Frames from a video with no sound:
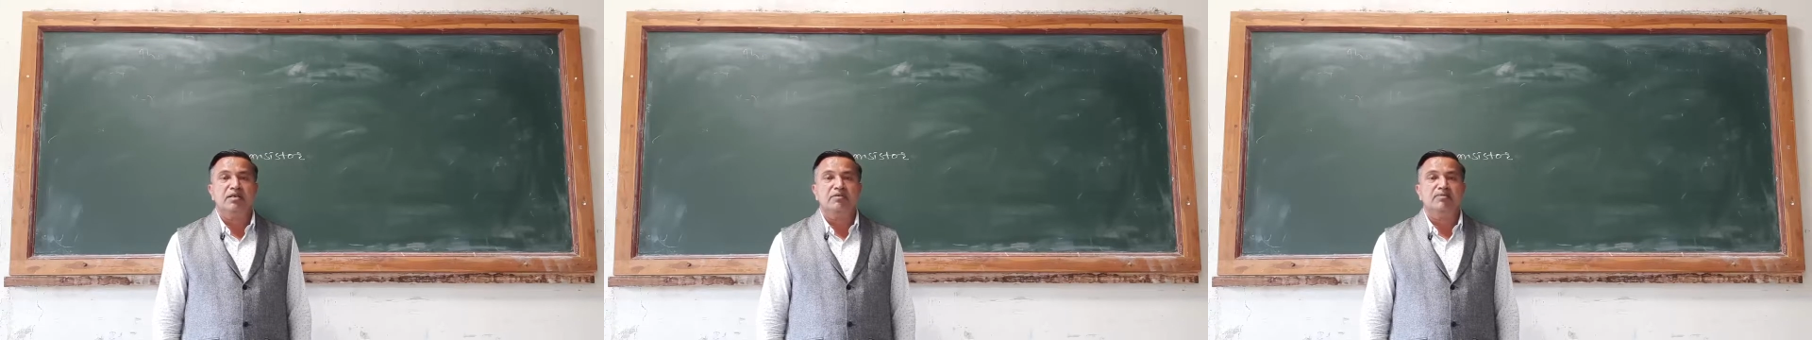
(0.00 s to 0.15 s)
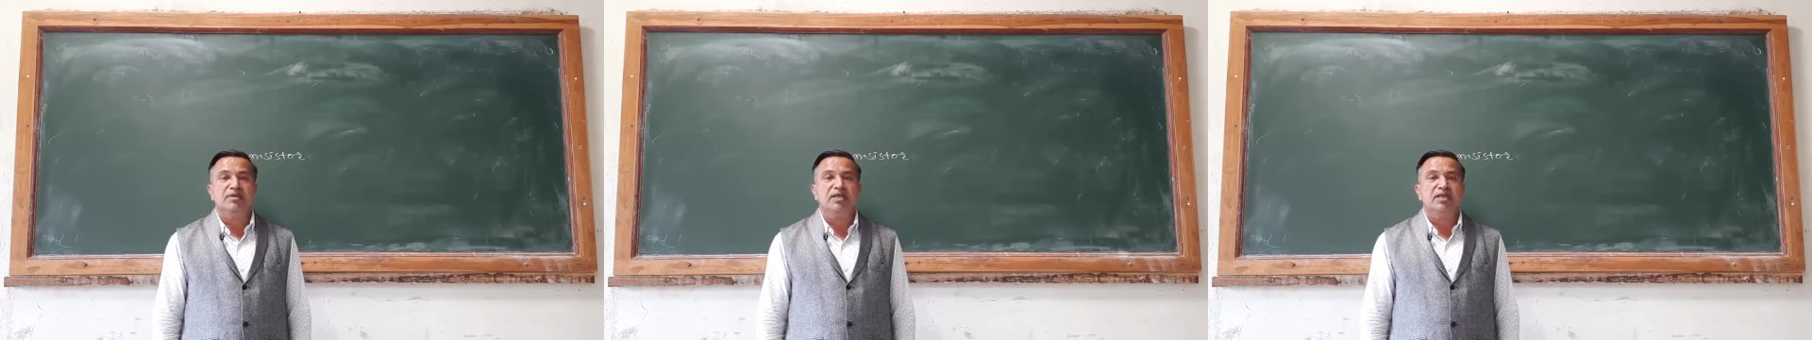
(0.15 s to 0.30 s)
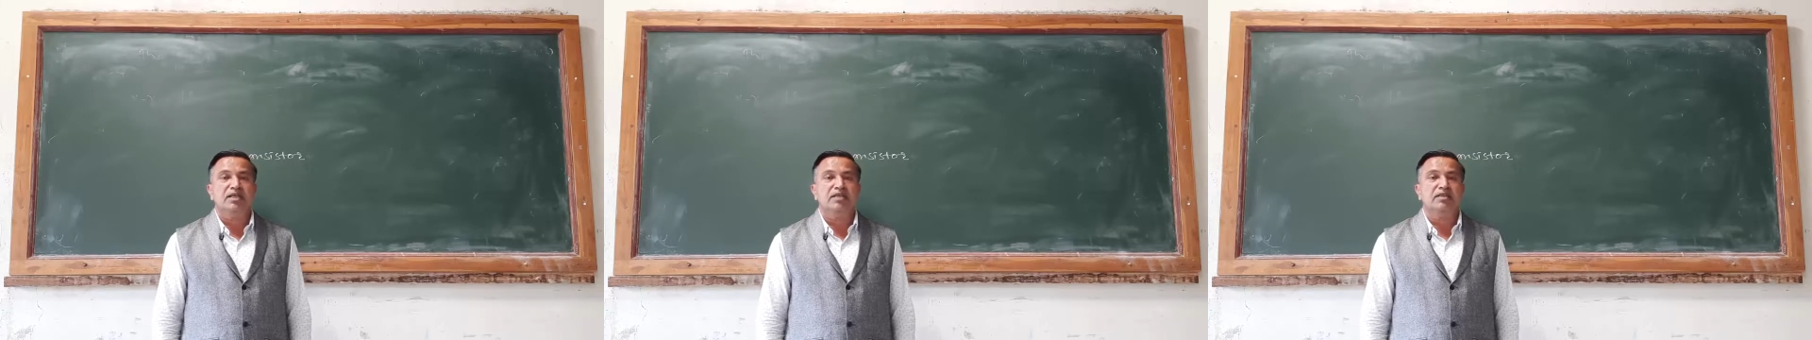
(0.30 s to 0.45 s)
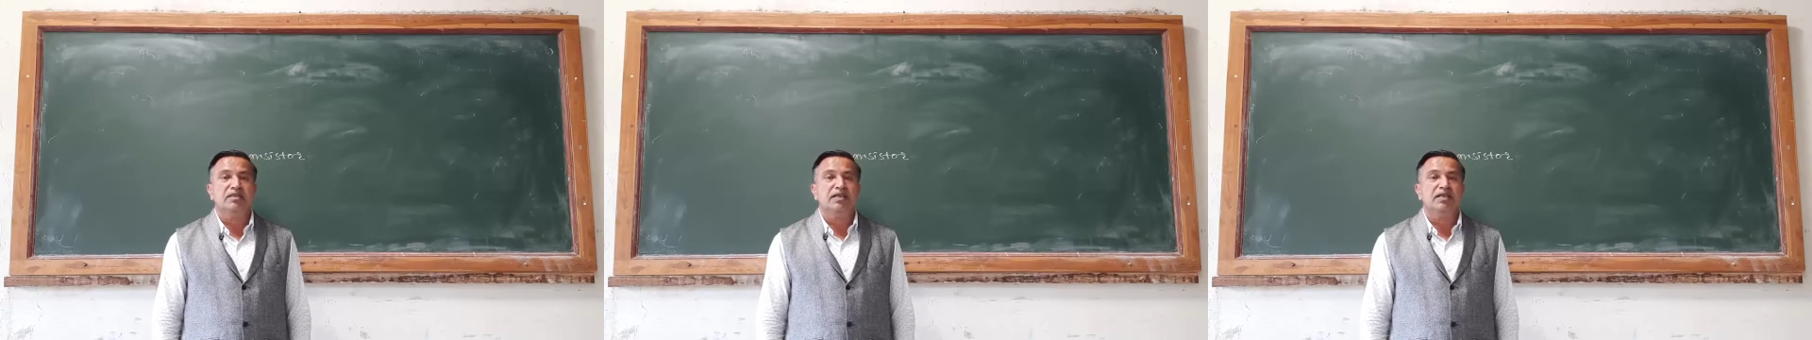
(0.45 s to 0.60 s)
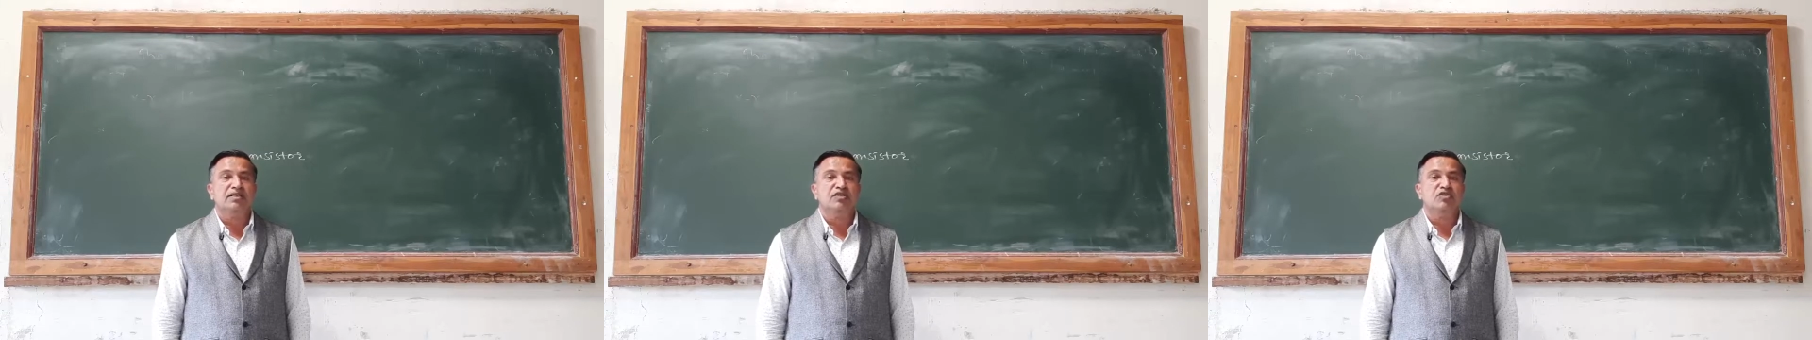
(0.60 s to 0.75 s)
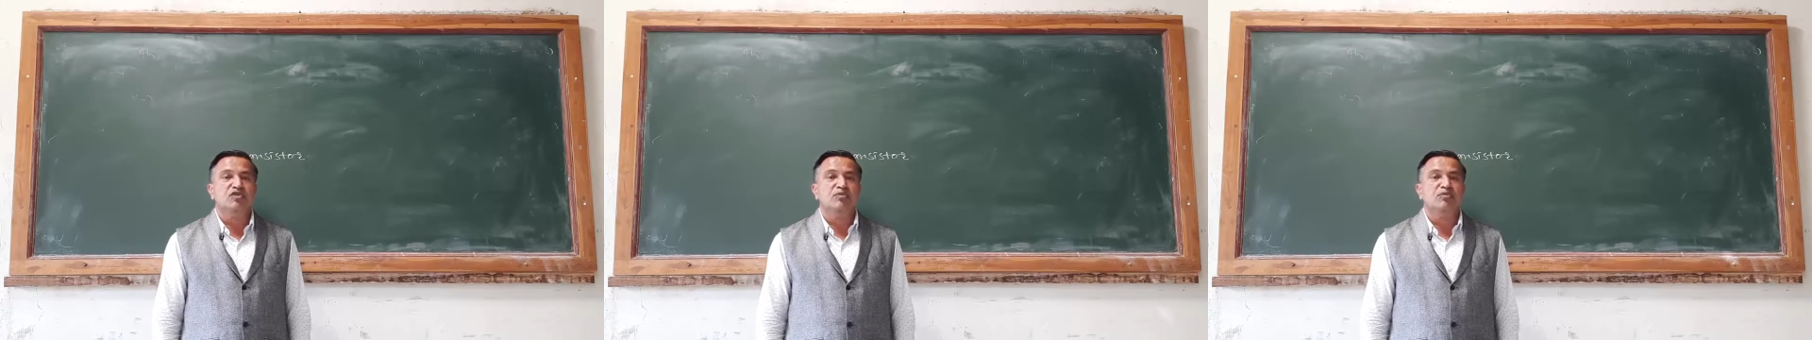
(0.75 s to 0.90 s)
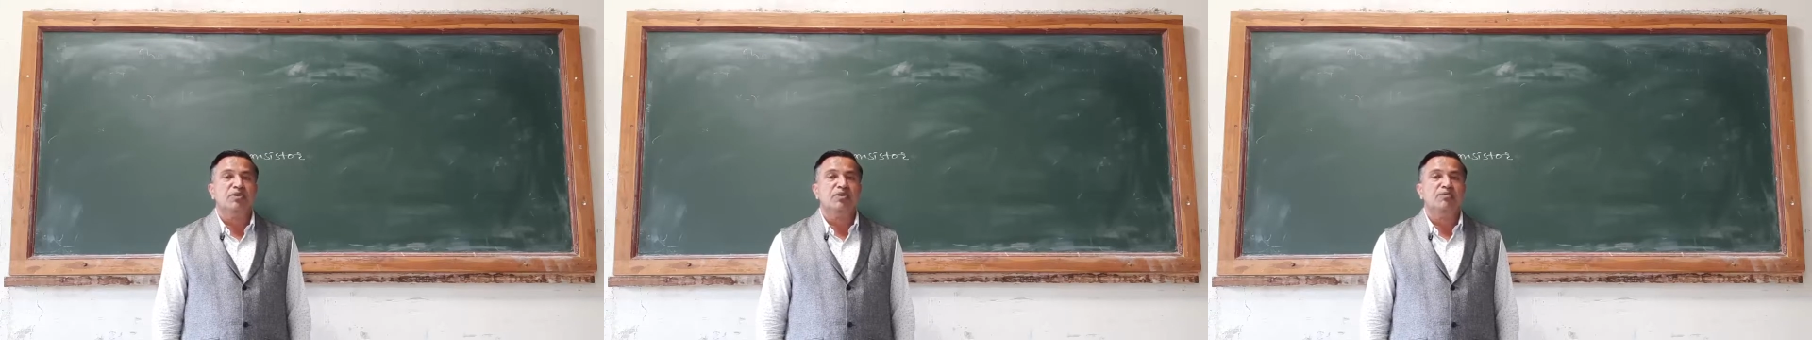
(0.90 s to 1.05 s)
material that is
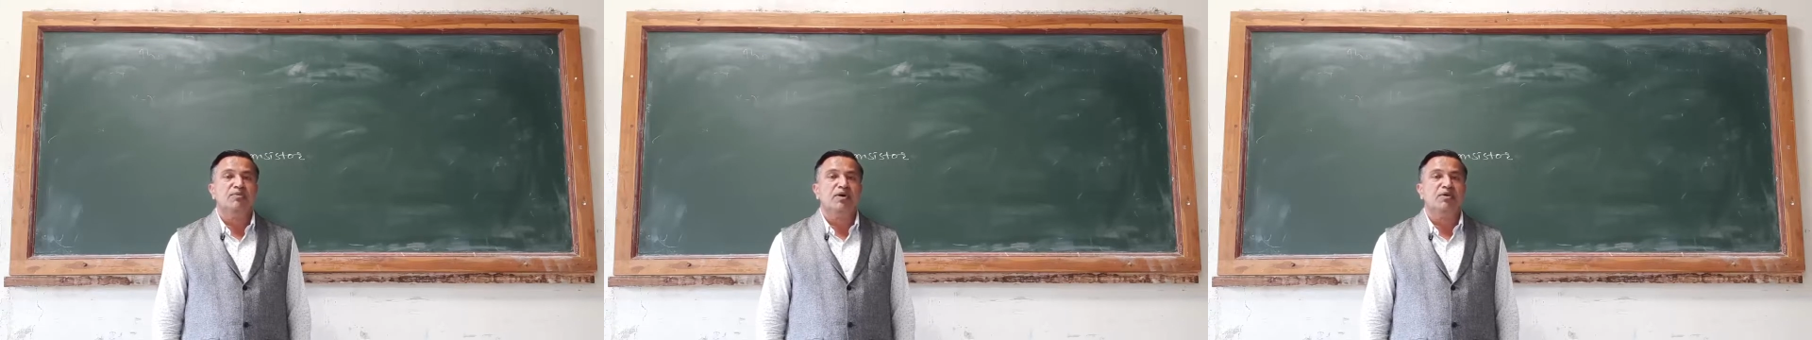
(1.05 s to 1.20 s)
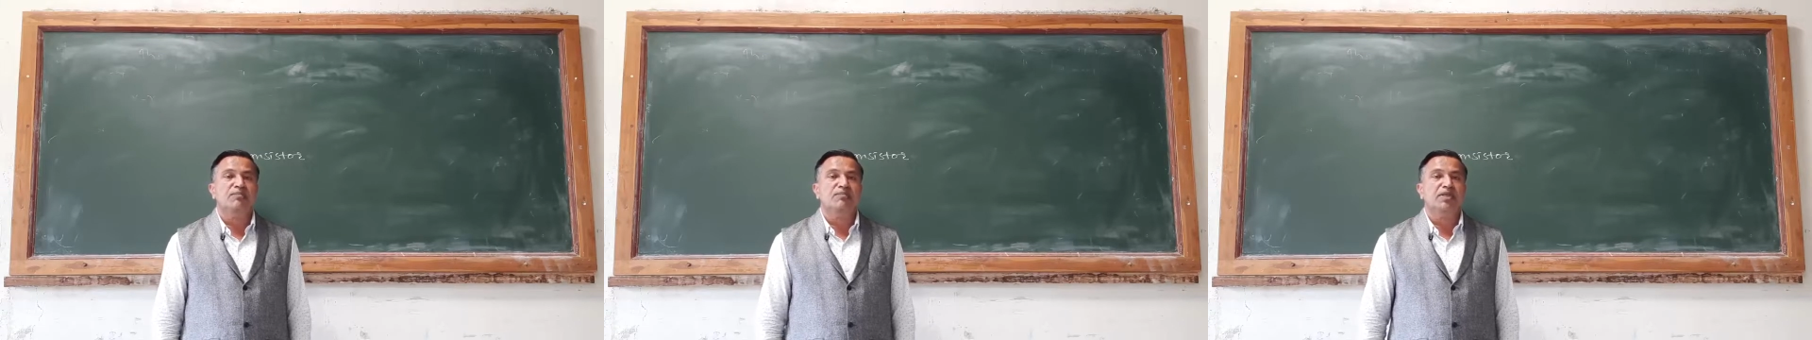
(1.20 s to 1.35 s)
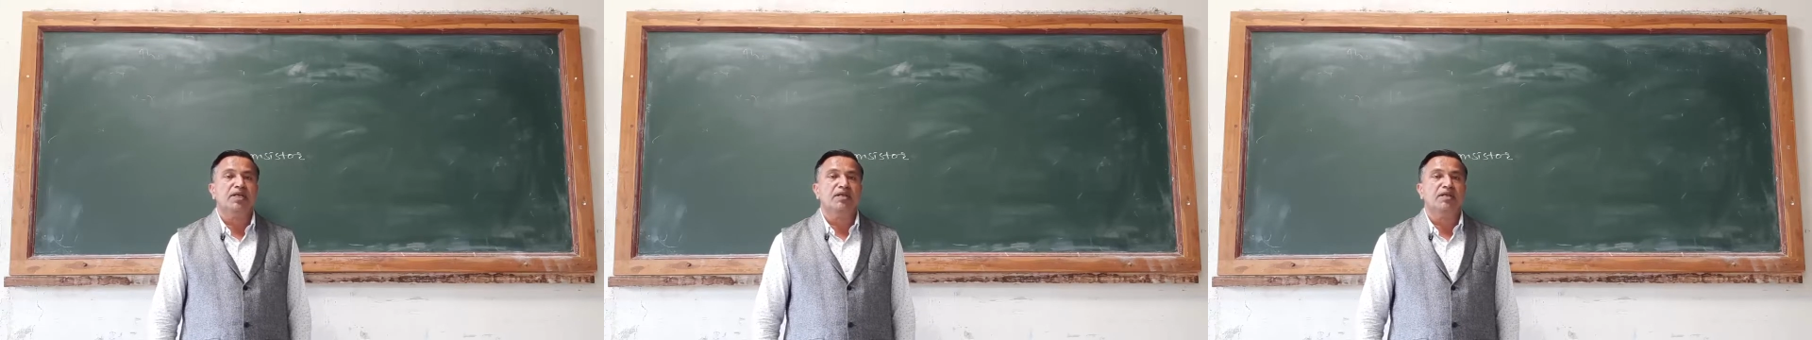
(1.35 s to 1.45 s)
to be formed,